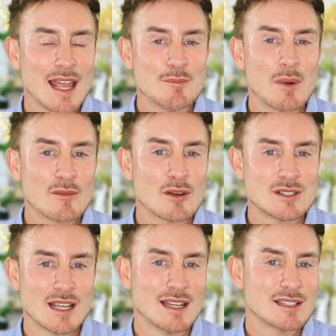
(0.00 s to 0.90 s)
in my
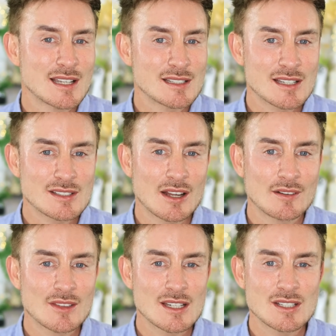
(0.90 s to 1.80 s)
routine since the start
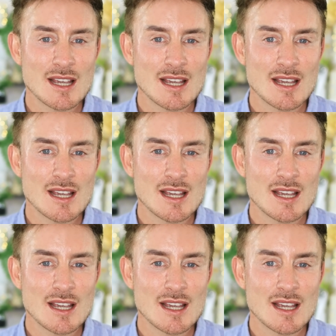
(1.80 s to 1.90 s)
of this